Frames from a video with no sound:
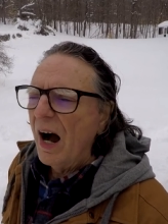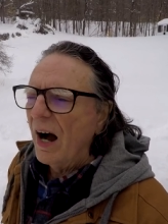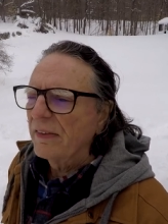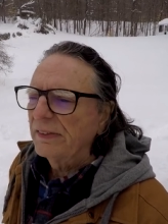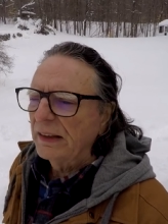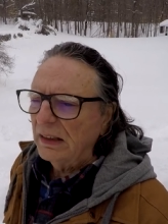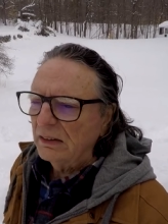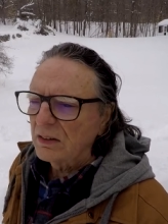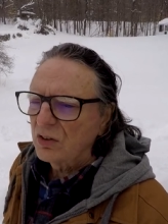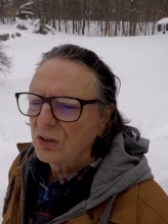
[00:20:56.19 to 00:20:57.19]
I think
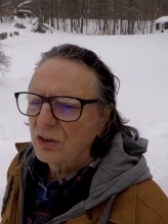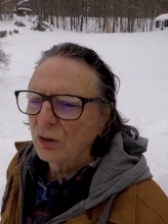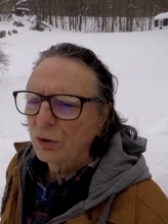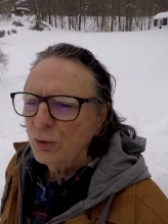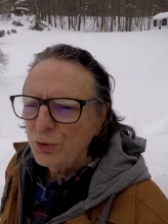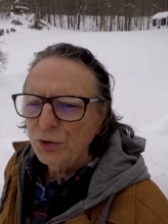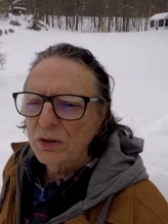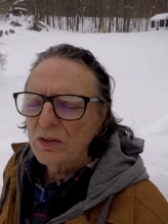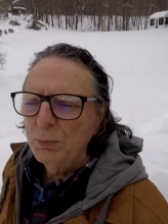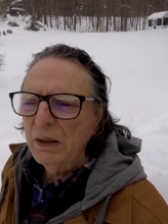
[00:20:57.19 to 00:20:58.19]
the
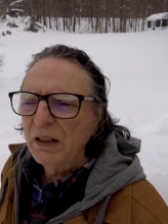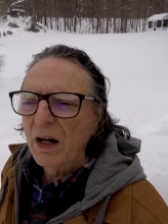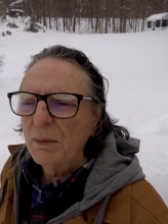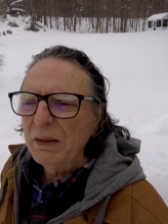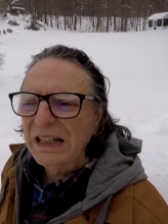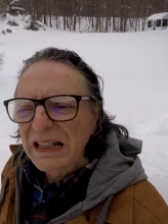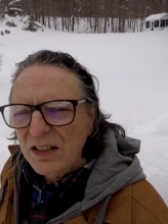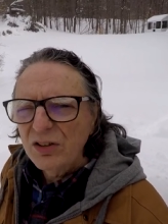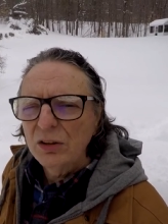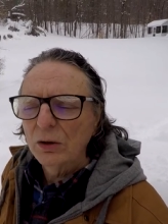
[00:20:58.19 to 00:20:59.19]
solutions become
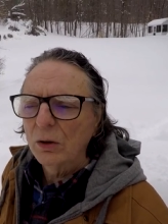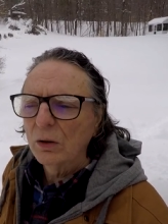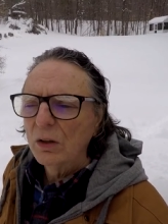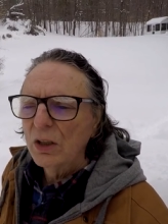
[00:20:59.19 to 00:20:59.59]
easier